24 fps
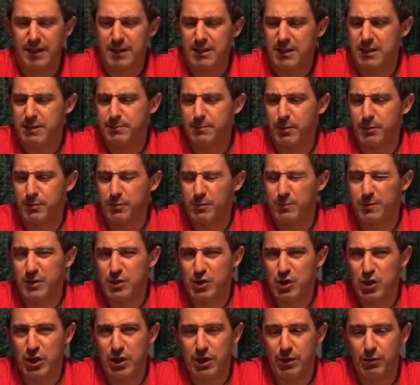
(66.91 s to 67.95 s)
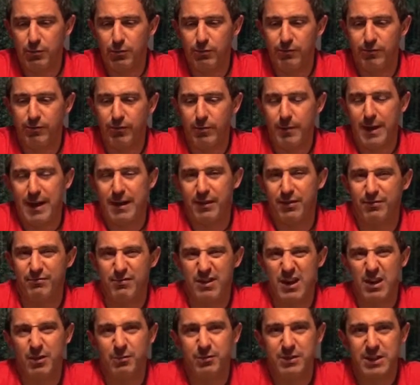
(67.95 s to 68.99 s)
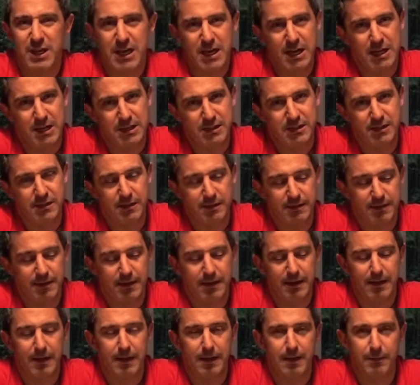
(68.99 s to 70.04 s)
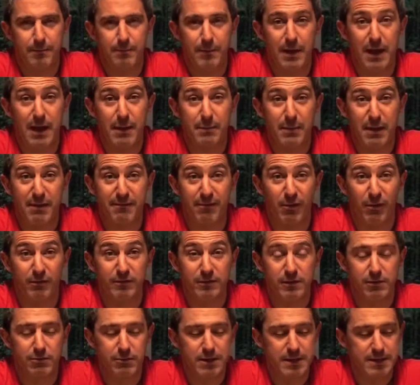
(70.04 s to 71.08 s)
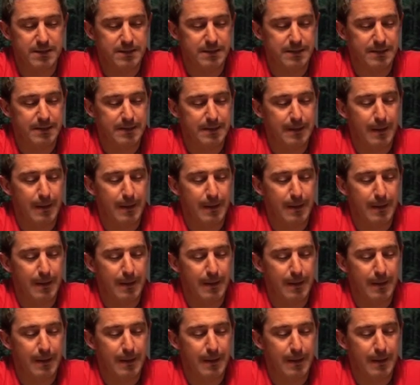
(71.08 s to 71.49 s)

This bottle's been chilled for about 3 odd days at about 5 degrees.